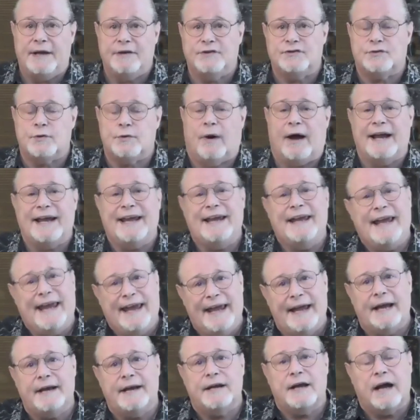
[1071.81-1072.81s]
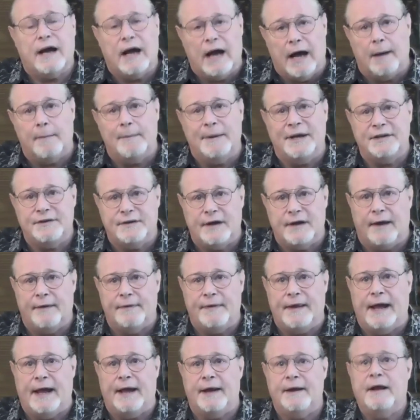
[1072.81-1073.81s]
so I can't comment on
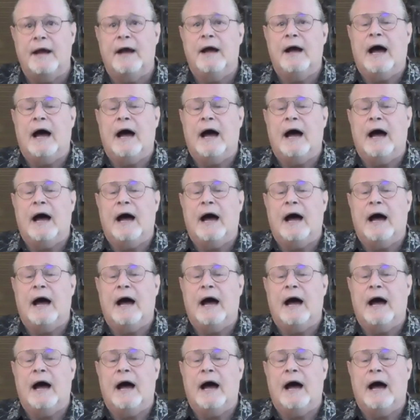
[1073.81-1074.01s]
that.